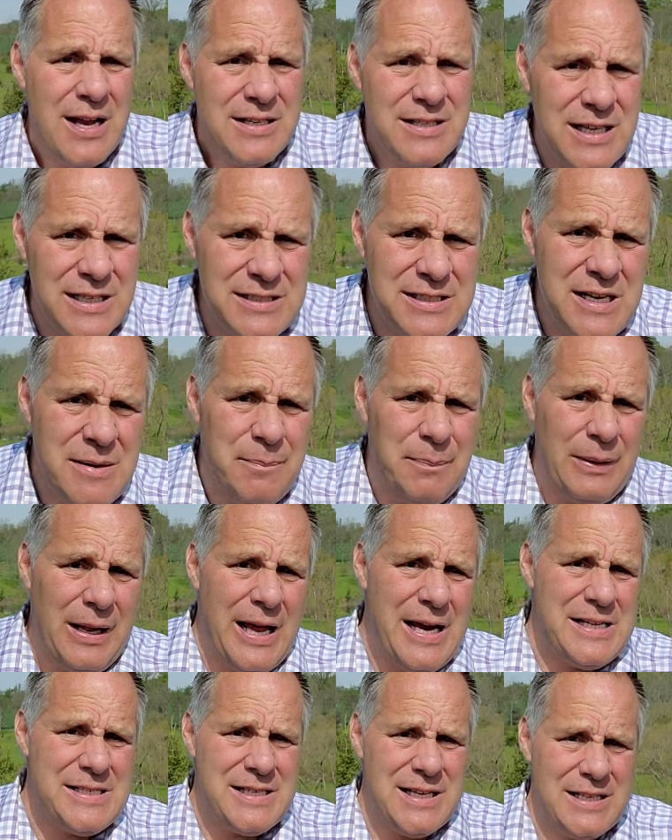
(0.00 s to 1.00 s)
Doesn't it
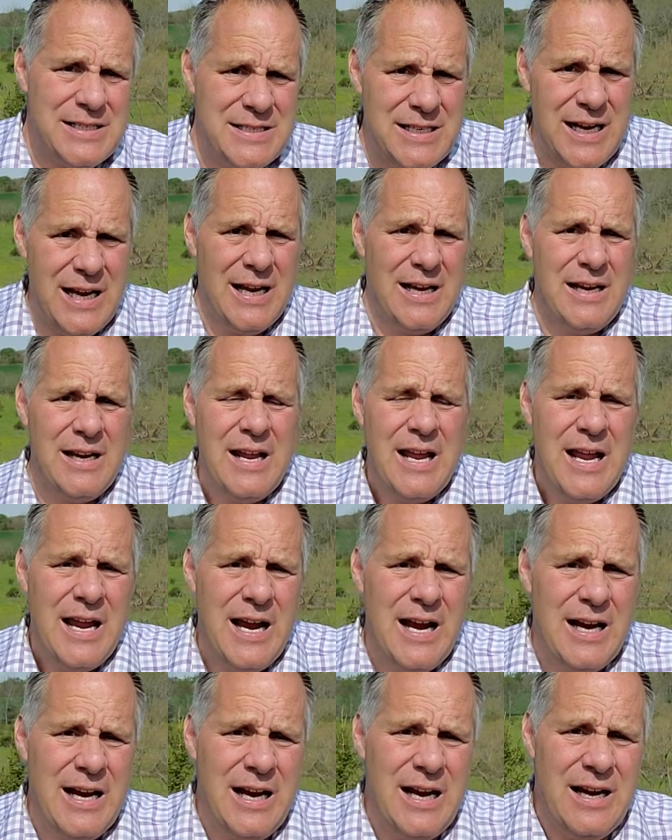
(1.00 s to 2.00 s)
place us in,
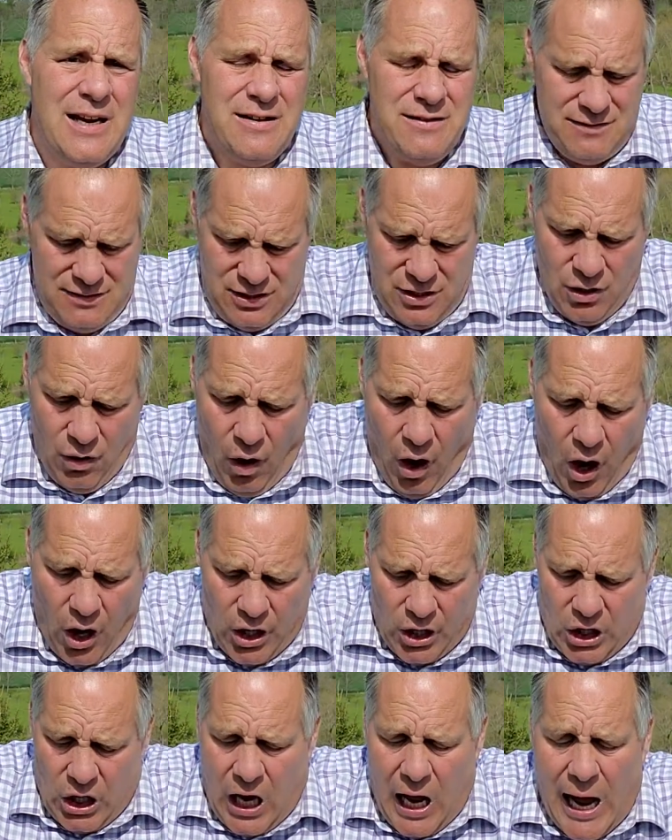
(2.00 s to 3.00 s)
in, in, you know, our
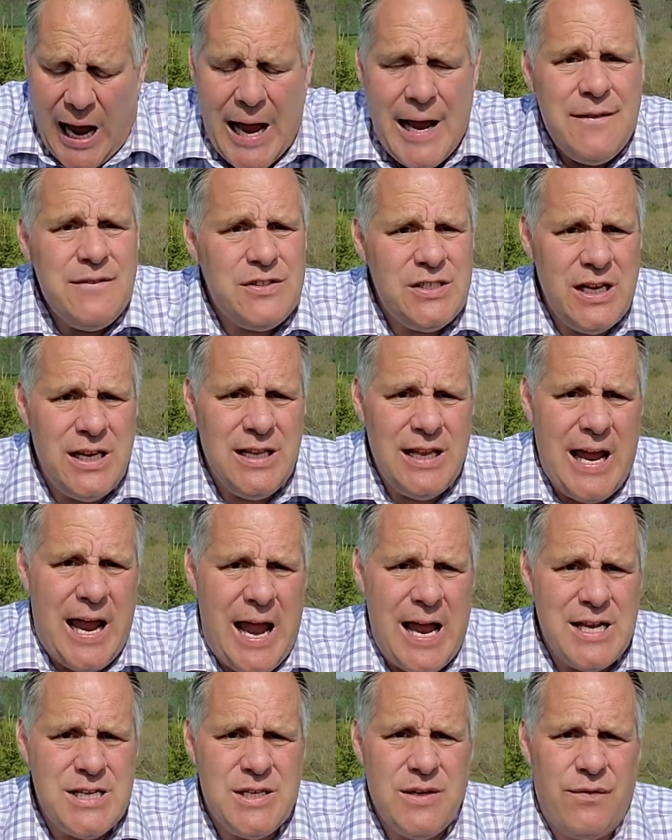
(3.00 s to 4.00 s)
lives in the
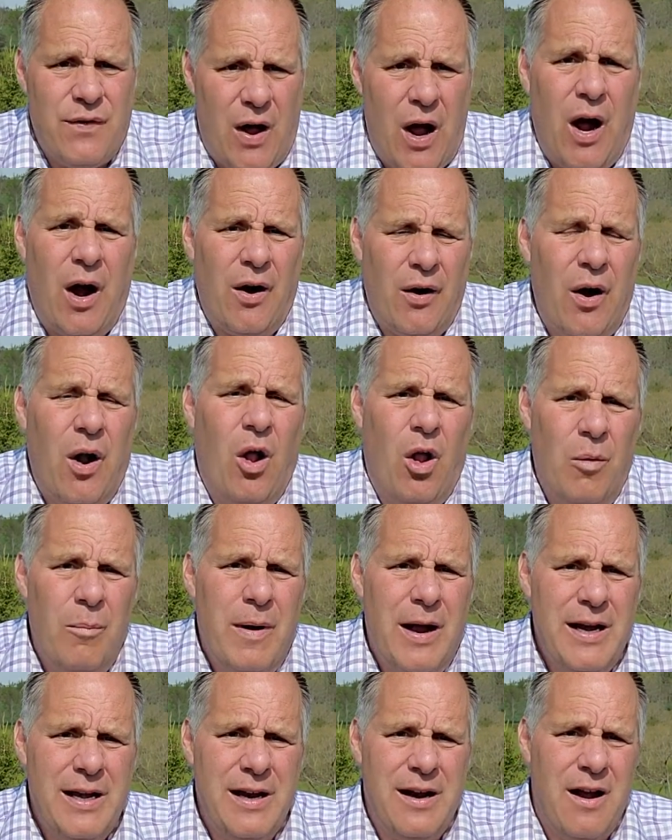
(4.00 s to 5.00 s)
hands of our
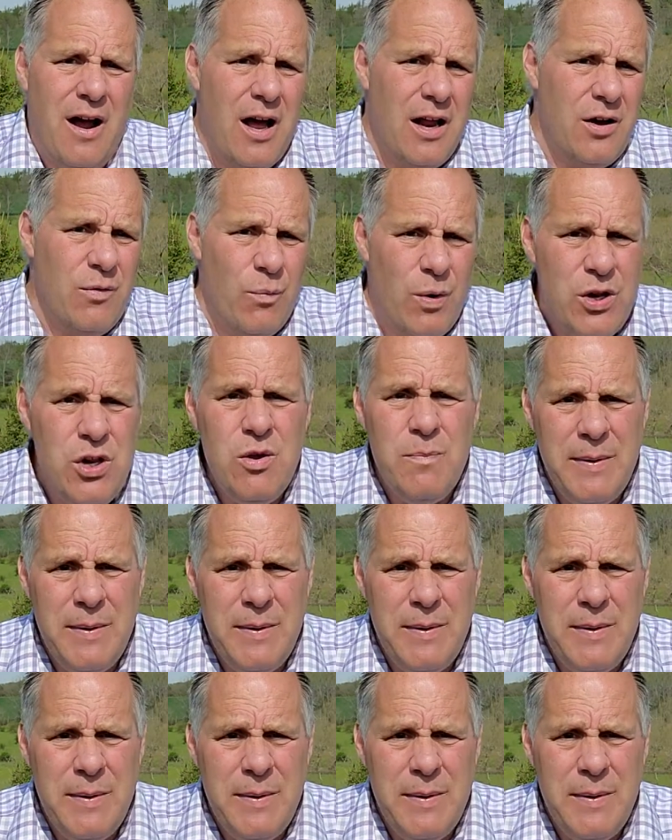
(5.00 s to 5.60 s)
Almighty God? And when you